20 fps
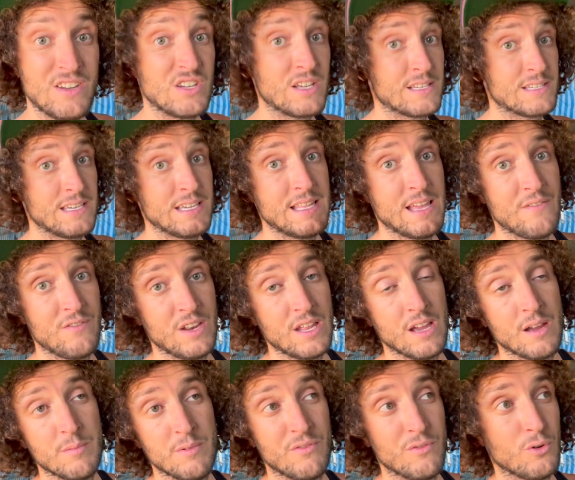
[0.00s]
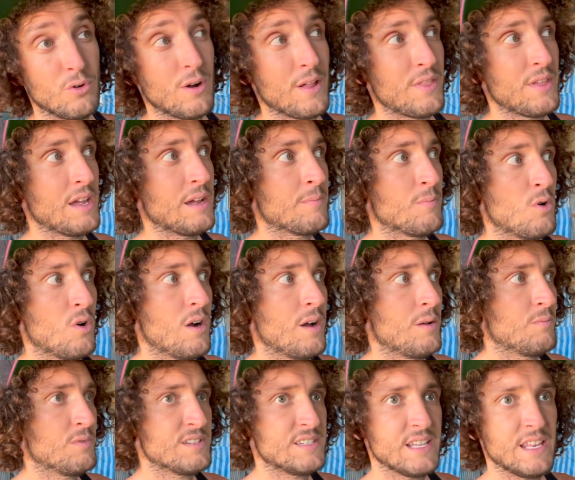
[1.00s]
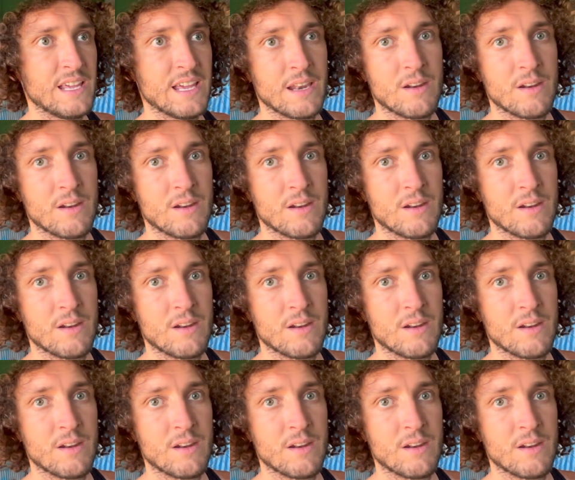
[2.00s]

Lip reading: you can see in that video before, I think mine was sitting at